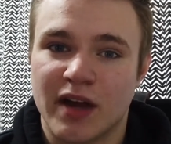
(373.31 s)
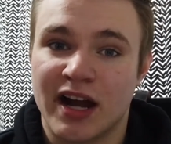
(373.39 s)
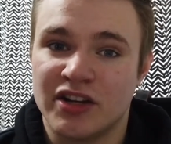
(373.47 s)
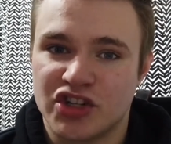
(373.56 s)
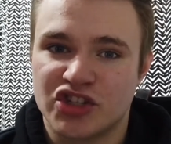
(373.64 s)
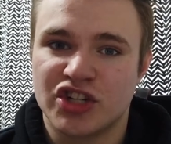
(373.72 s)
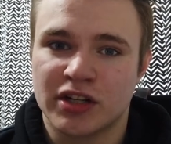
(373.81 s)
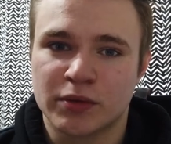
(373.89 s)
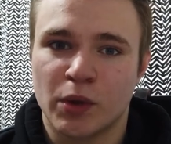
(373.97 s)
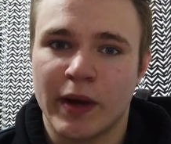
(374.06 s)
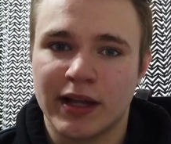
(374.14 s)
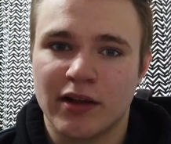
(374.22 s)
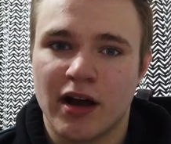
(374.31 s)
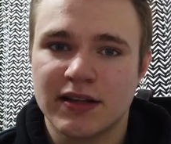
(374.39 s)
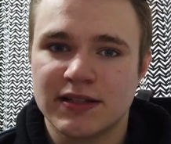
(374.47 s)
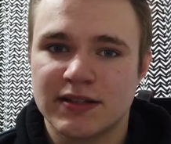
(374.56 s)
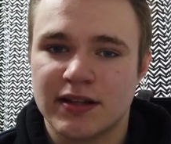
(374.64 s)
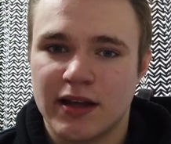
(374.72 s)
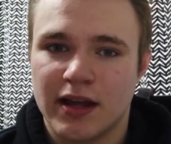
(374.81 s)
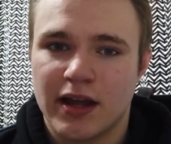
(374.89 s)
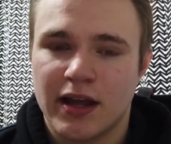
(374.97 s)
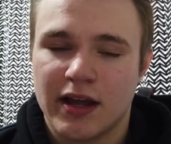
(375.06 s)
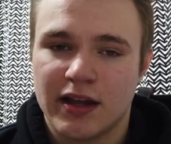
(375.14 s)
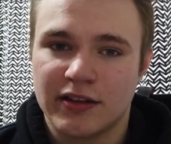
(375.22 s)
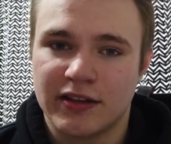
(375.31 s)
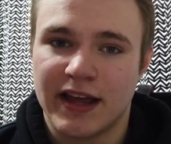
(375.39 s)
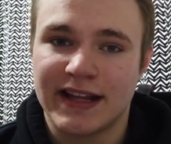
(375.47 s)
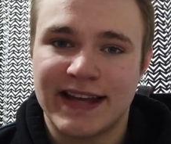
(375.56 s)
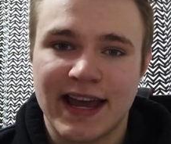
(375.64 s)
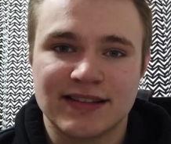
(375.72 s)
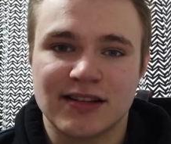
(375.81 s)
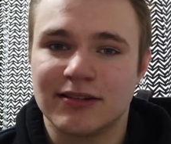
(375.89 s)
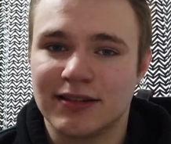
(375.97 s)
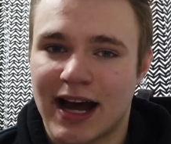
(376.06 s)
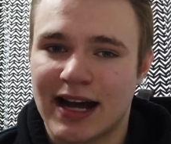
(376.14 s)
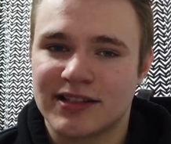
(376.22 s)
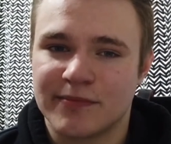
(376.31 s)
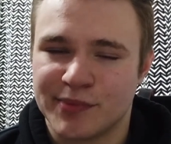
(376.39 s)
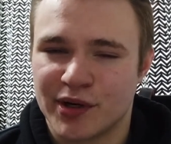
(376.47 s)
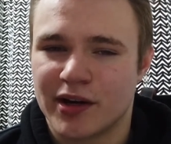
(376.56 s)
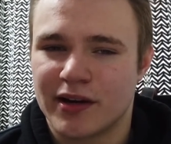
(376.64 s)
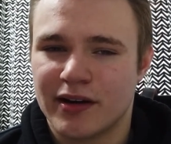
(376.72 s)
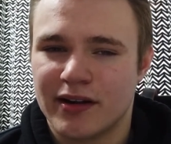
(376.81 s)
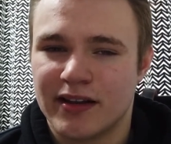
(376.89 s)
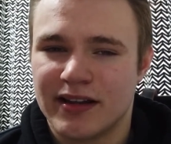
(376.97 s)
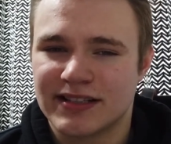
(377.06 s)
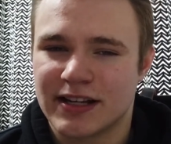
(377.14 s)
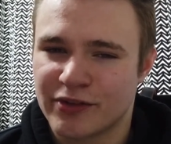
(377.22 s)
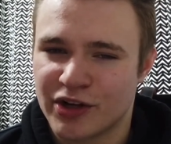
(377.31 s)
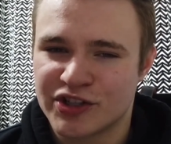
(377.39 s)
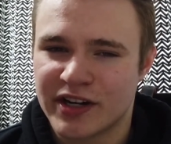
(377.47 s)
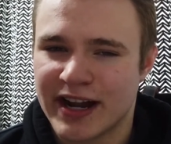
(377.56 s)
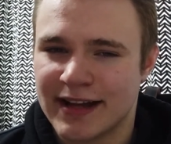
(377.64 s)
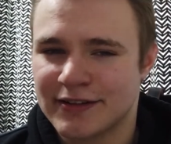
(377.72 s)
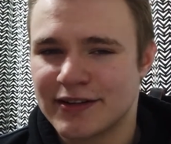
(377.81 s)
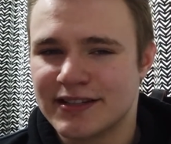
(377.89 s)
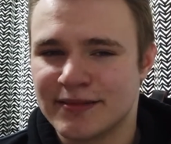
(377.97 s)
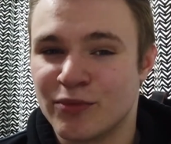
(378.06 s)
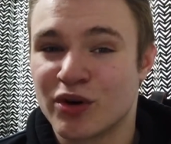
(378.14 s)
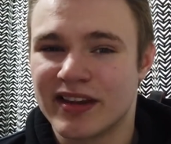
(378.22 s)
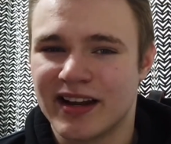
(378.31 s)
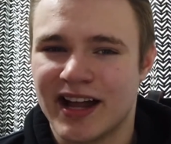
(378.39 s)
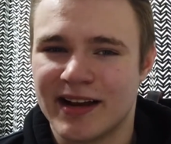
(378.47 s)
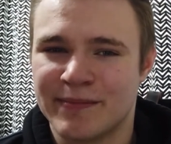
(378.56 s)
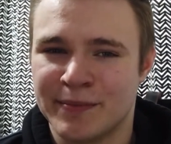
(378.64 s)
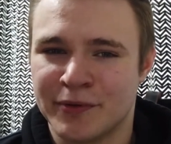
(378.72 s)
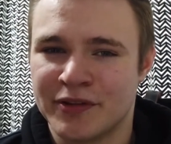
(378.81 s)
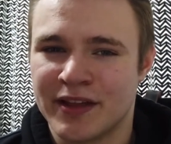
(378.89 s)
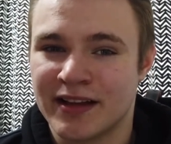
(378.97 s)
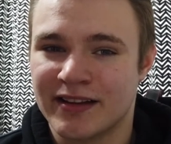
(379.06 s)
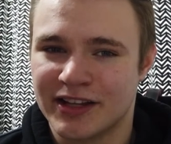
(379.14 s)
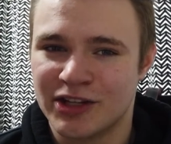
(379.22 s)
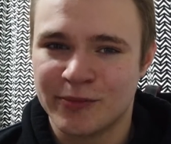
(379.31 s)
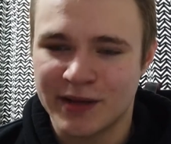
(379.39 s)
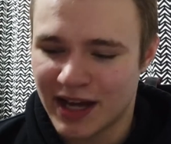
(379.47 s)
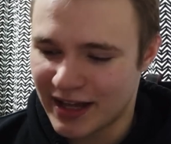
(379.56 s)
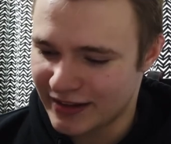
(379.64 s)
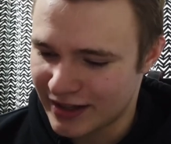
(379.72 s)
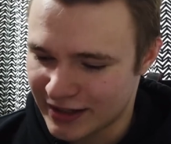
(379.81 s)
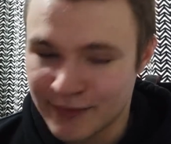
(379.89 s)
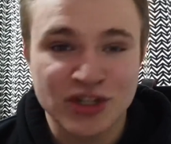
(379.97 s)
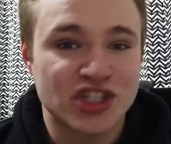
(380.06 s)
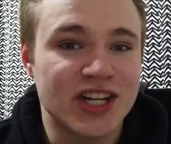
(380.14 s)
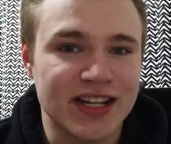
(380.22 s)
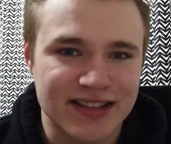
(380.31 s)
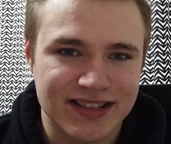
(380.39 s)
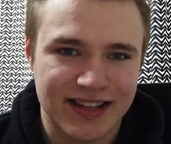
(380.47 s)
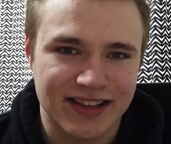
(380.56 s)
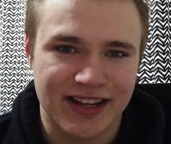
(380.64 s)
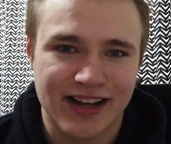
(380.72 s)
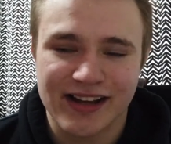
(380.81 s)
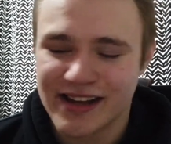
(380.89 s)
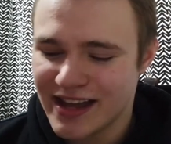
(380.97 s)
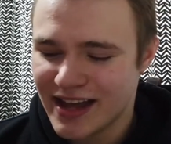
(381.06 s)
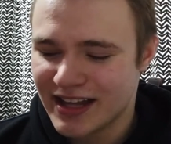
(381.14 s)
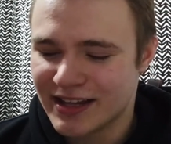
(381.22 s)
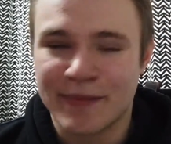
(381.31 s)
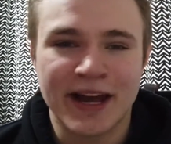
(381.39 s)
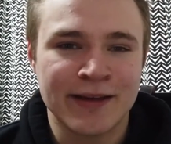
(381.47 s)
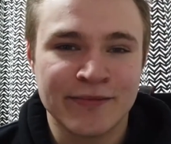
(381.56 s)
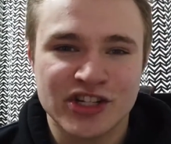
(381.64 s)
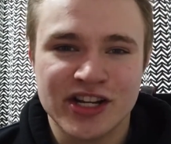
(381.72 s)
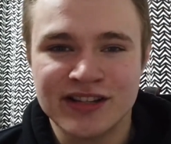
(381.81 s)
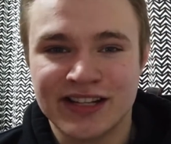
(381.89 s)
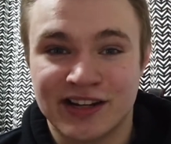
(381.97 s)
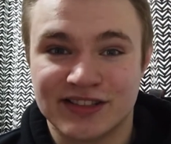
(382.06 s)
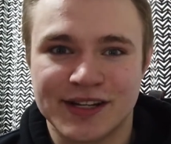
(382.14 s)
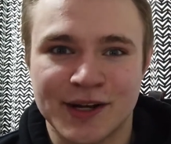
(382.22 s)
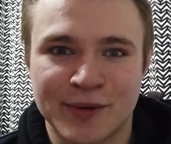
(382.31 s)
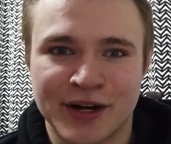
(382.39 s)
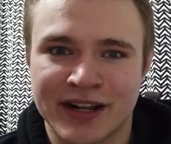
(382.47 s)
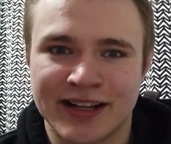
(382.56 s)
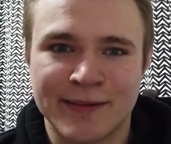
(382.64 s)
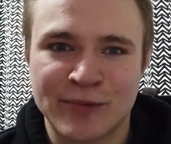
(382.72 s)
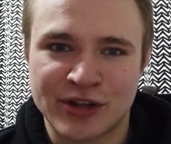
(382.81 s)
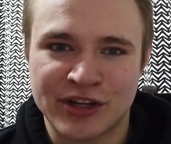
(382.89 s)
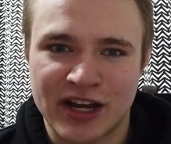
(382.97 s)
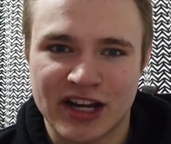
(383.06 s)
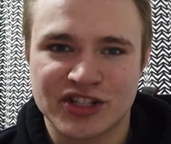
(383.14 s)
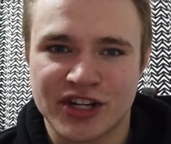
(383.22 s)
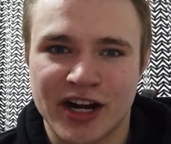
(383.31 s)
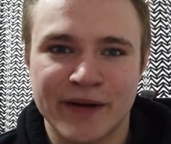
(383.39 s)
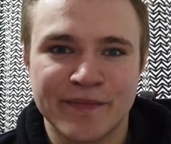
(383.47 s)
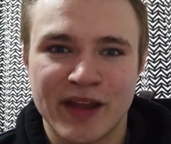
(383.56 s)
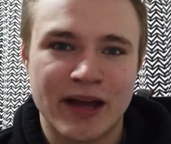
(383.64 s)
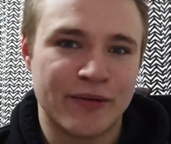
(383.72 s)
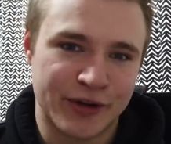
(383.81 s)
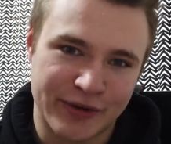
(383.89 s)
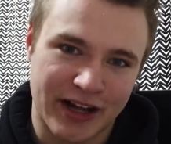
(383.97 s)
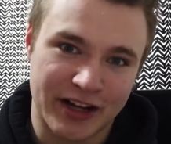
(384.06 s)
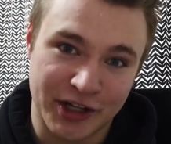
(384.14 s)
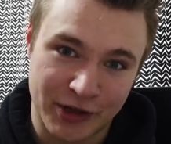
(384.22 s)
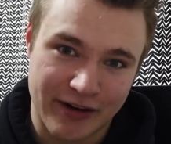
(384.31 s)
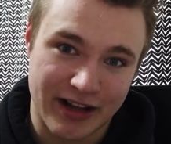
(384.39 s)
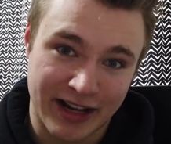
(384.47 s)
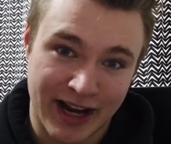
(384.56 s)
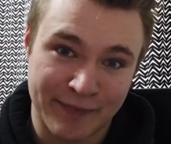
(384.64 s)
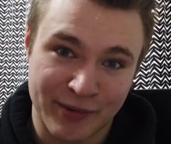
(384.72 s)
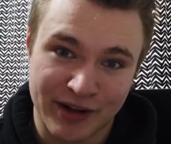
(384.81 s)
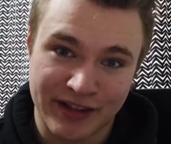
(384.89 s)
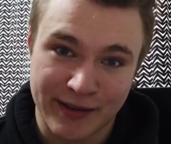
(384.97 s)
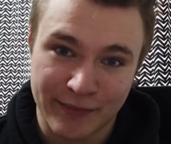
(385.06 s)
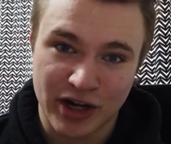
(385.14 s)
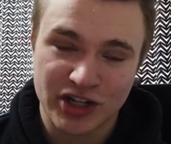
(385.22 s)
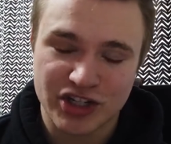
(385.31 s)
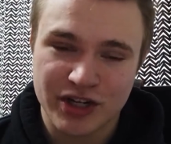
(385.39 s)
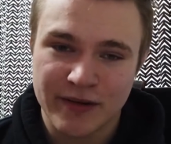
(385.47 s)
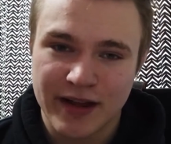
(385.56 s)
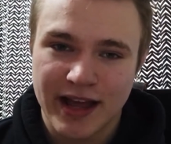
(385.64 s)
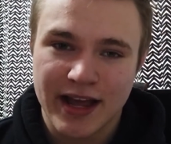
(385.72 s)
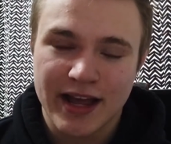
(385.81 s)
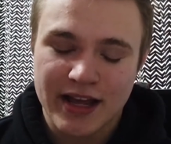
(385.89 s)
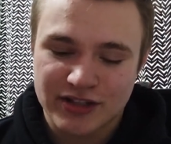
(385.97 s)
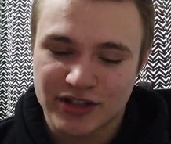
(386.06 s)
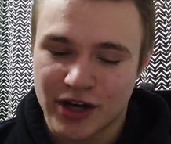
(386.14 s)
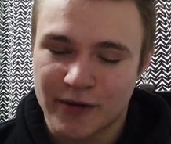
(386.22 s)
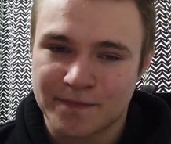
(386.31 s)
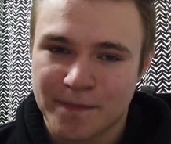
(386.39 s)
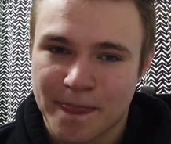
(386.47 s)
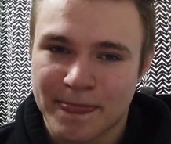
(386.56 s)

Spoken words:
on just general weight loss. It takes a lot to burn several hundred calories, more than a lot of people think. Like, you'll be on the machines, the biking machines, and it'll say you're burning a lot more than you actually are, when in reality you're really not burning that much. So